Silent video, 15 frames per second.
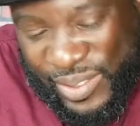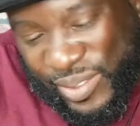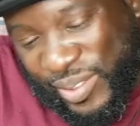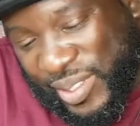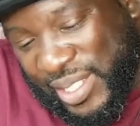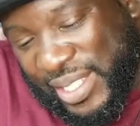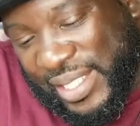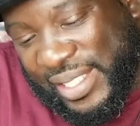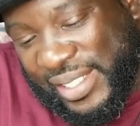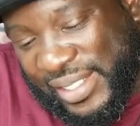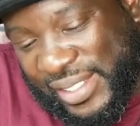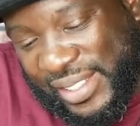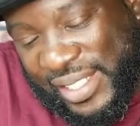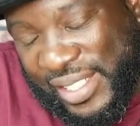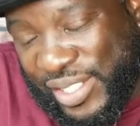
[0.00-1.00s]
Right.
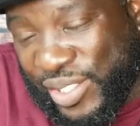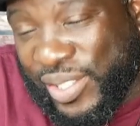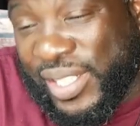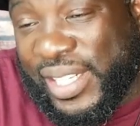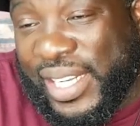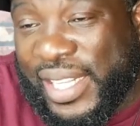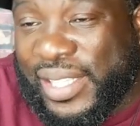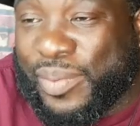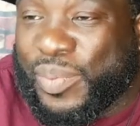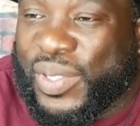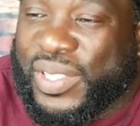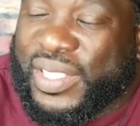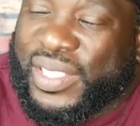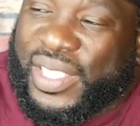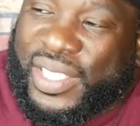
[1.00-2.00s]
And you're going to have to
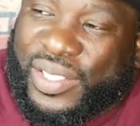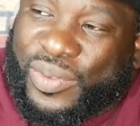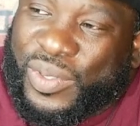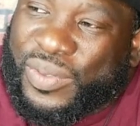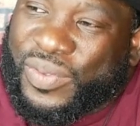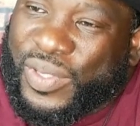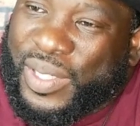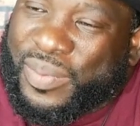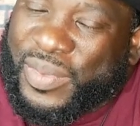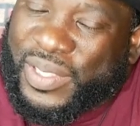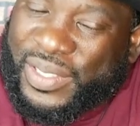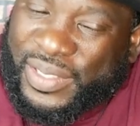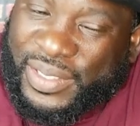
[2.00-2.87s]
book another one for me.